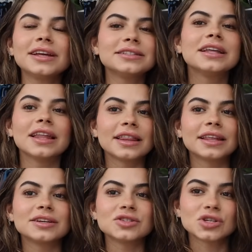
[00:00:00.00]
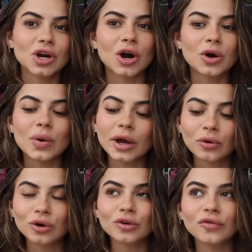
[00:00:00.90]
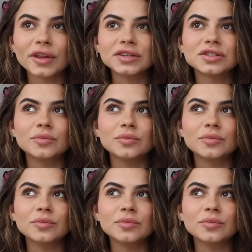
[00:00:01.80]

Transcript: need to let things go in order for this